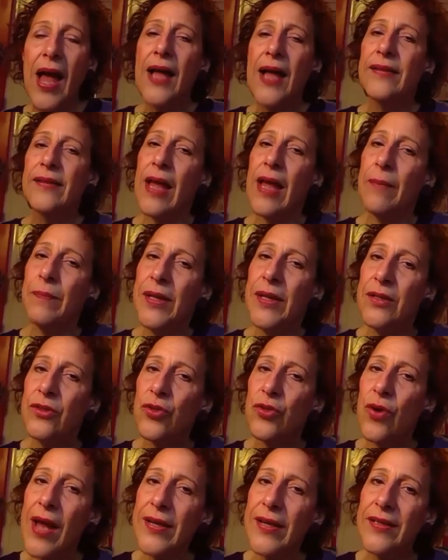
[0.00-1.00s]
let me
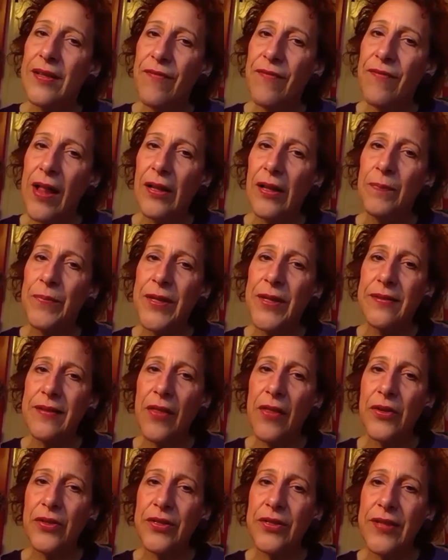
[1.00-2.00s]
try to develop this
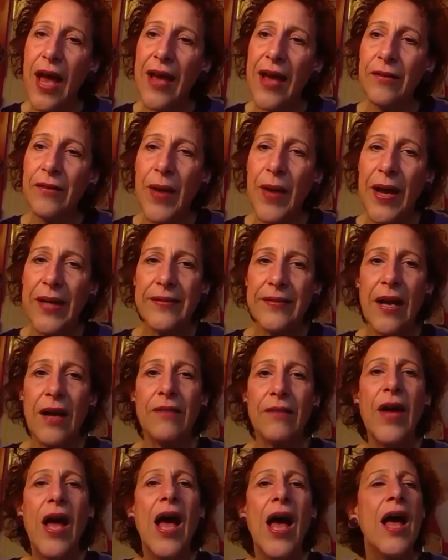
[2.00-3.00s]
other side of myself.
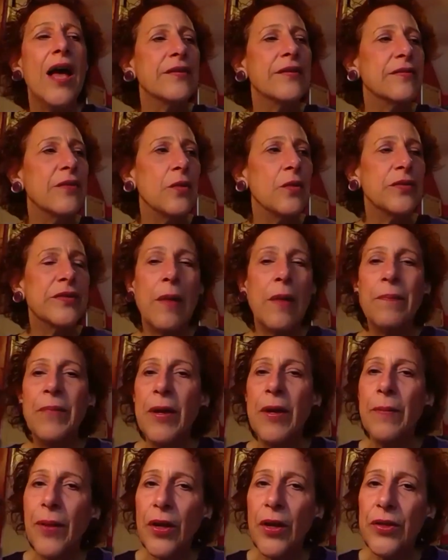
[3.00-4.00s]
So some
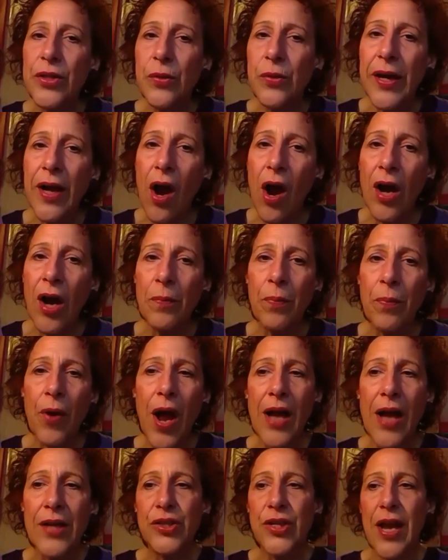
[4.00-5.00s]
people are doing art
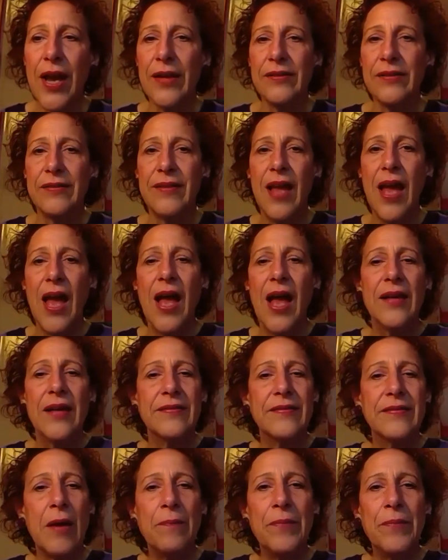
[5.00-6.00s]
projects.
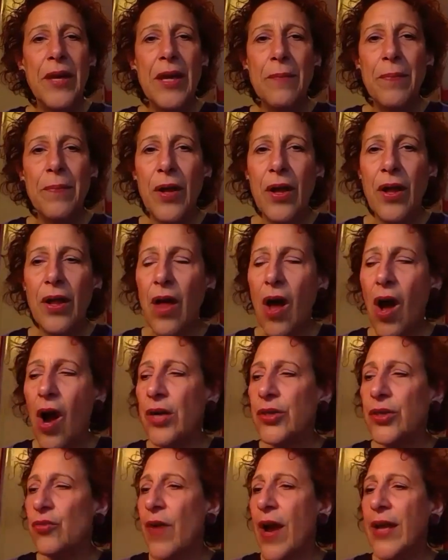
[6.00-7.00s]
Some people are
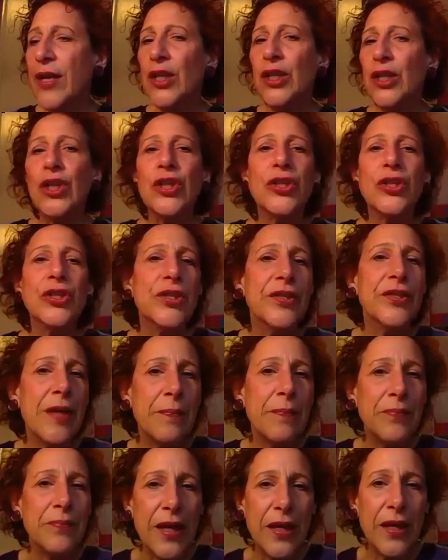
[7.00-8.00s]
trying to learn
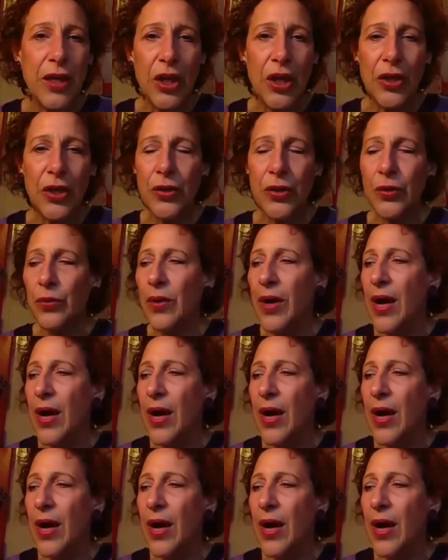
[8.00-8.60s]
something new,